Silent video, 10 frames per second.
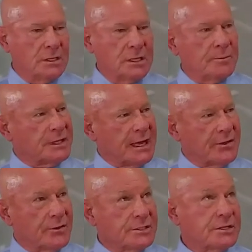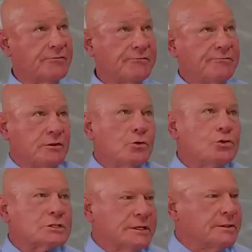come together as a
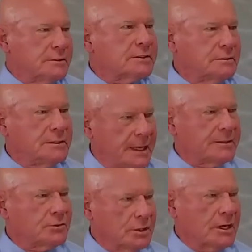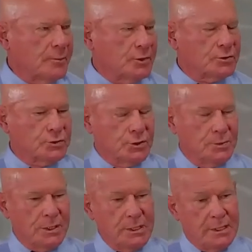loosely knit or coupled
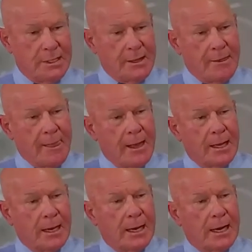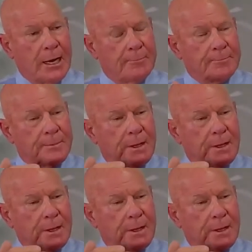group. The